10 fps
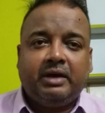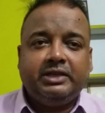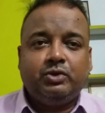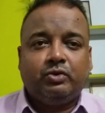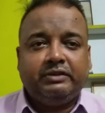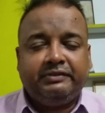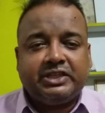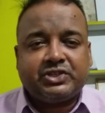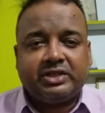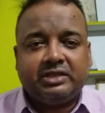by
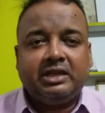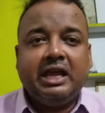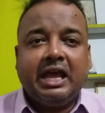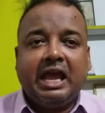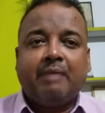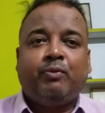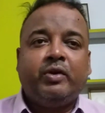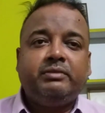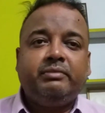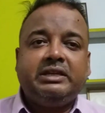notification
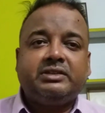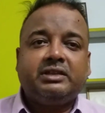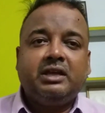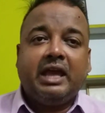appoint,